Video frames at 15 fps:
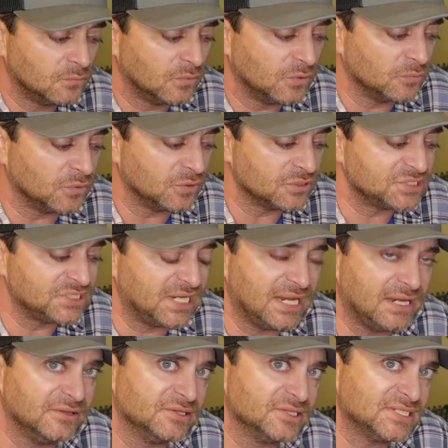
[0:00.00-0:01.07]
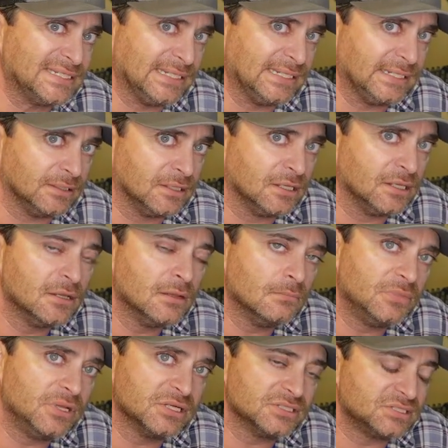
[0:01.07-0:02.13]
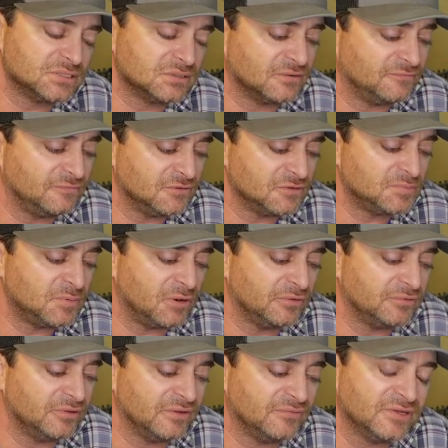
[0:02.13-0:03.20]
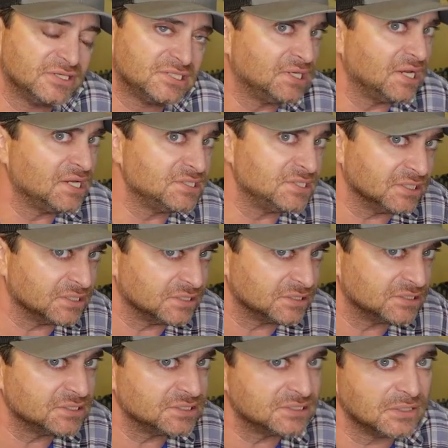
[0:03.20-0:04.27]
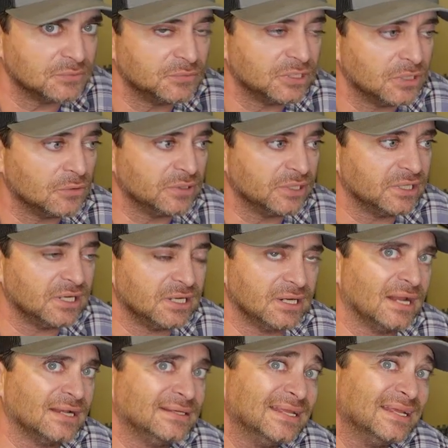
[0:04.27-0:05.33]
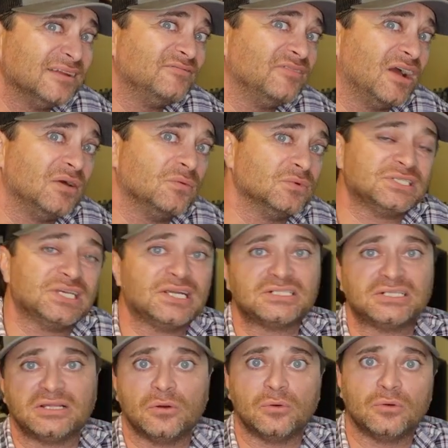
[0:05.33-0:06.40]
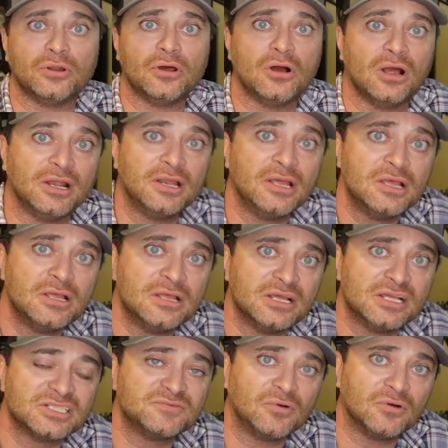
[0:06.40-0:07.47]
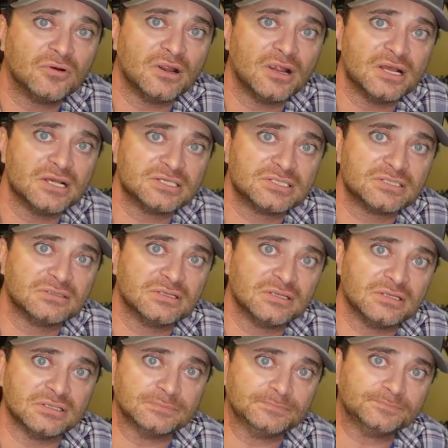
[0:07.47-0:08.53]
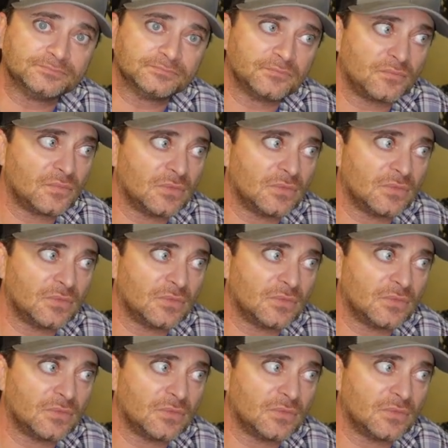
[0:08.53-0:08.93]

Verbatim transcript: when we're scanning the scene because the first part of the investigation is is that we go in and identify what's actually going on as far as the